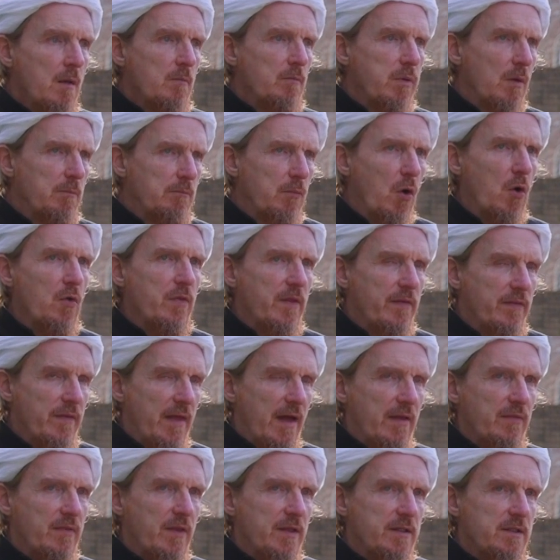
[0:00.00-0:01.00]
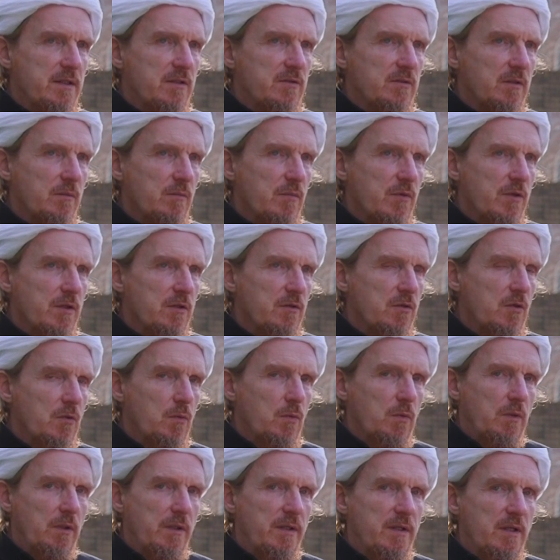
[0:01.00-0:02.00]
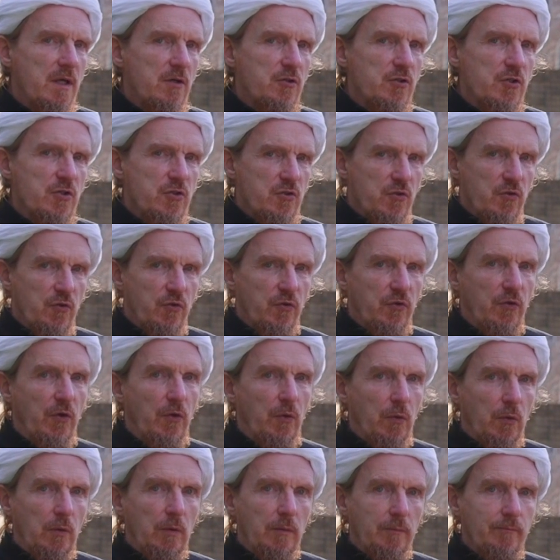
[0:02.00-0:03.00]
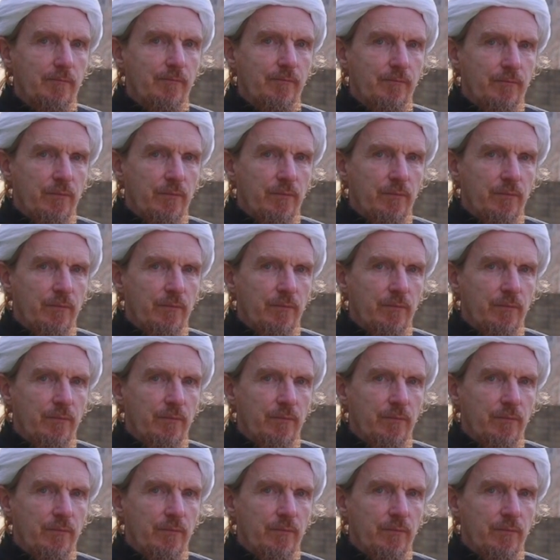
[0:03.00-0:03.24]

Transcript: But more than that, they need something that will nourish the soul